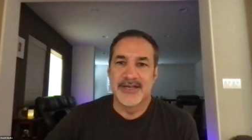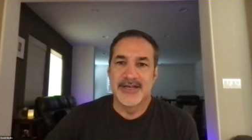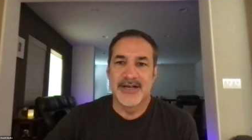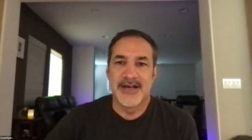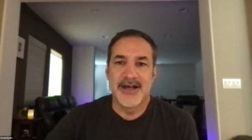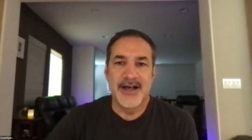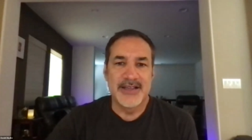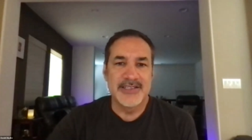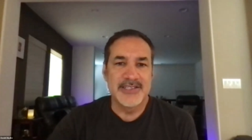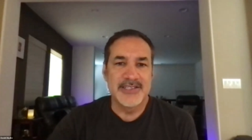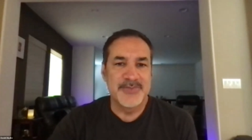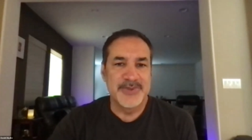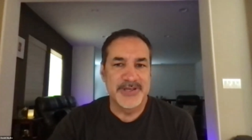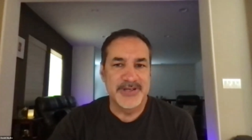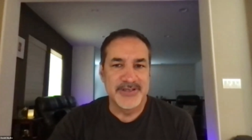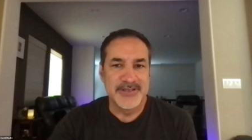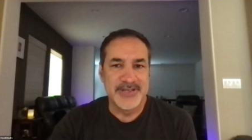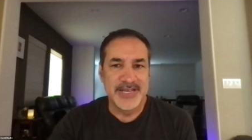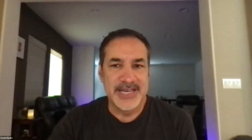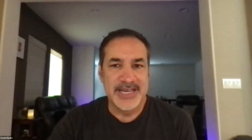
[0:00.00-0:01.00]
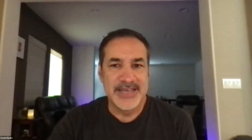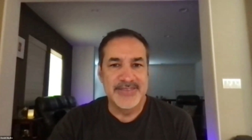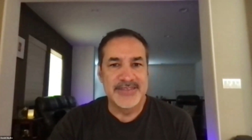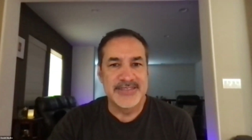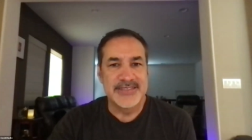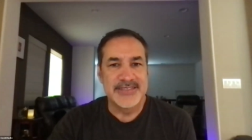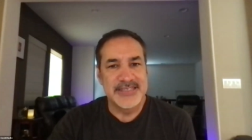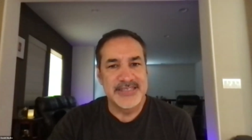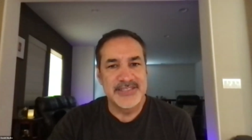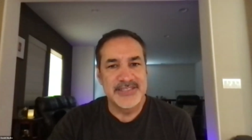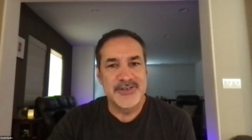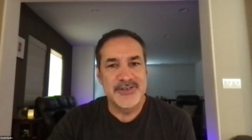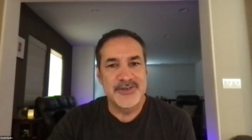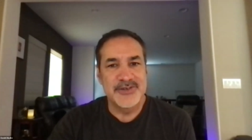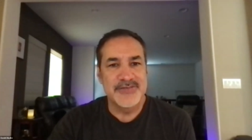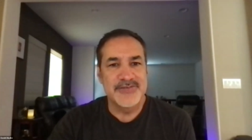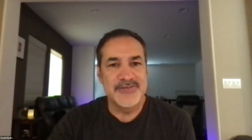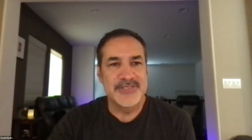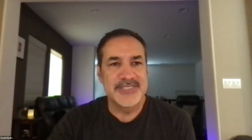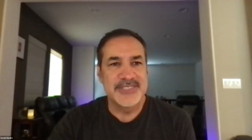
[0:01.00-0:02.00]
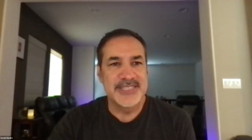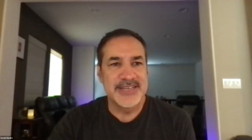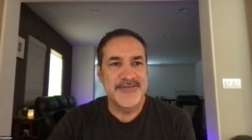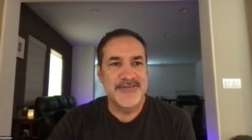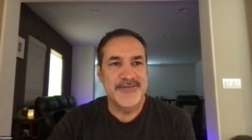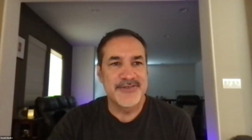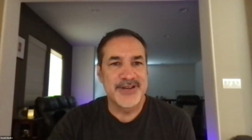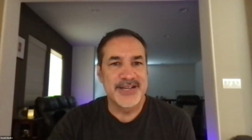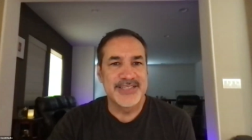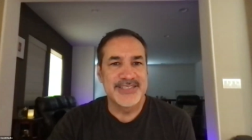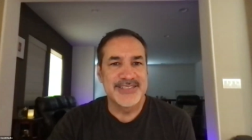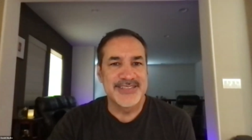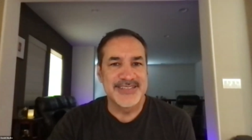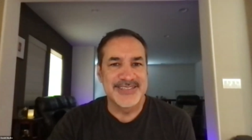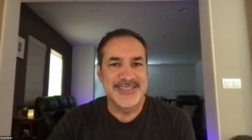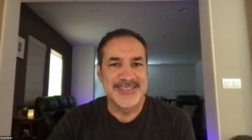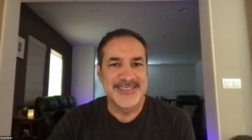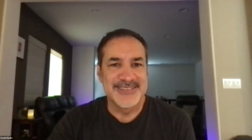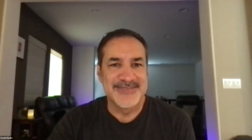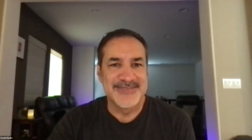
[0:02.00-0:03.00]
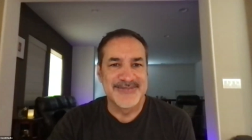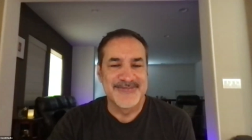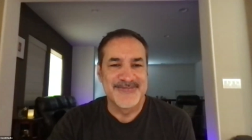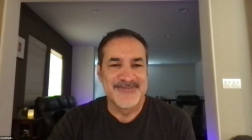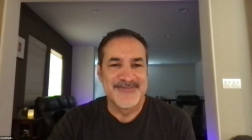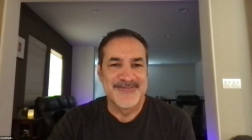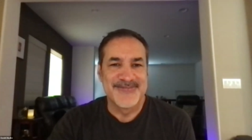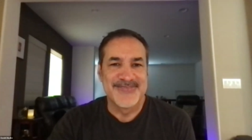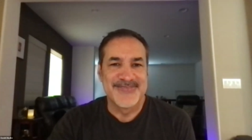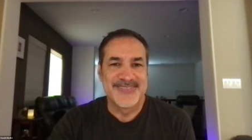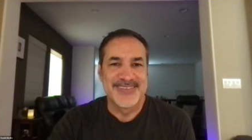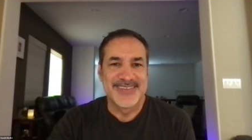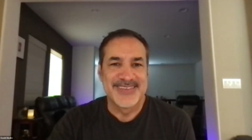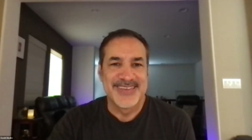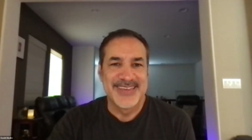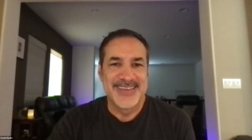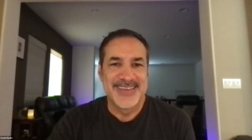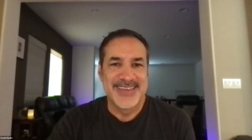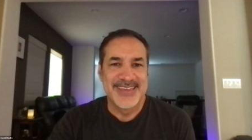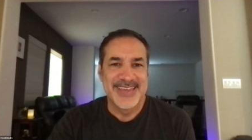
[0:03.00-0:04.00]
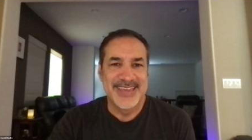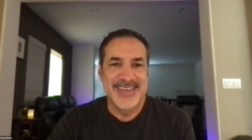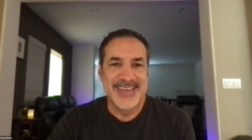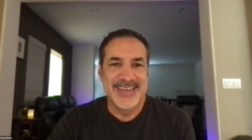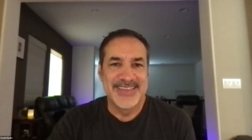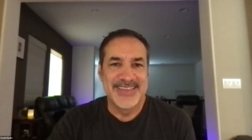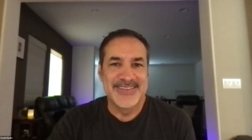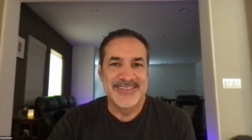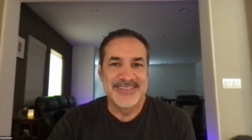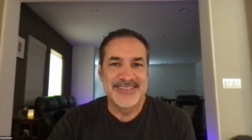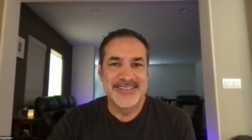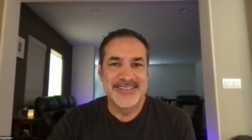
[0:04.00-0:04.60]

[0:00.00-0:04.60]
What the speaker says: a hospital and the Sisters of St. Francis. And the